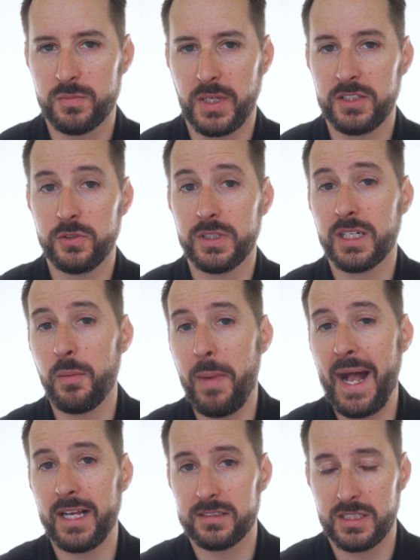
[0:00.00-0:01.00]
by doing
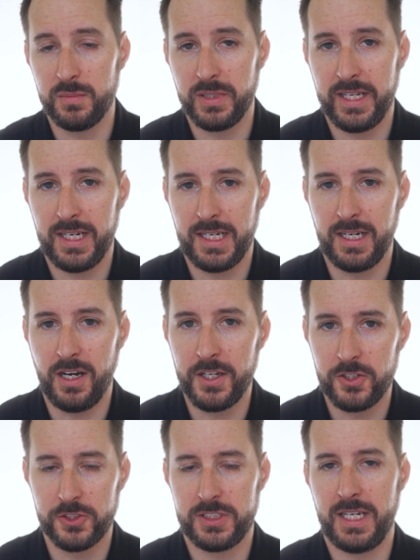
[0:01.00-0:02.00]
capacity planning and
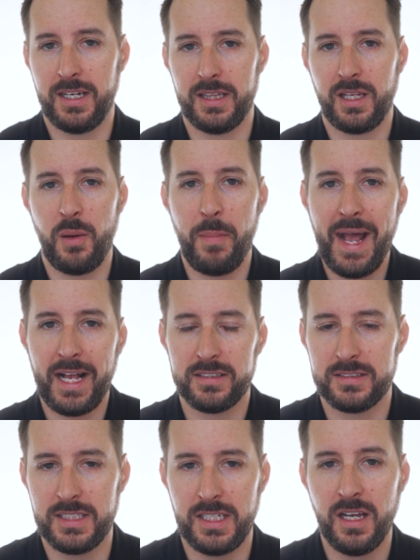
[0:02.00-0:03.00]
understanding the
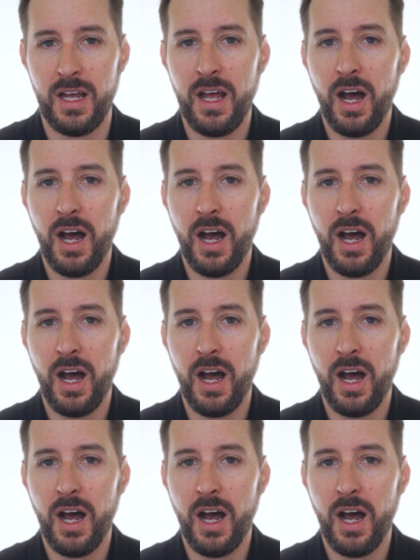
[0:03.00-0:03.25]
capacity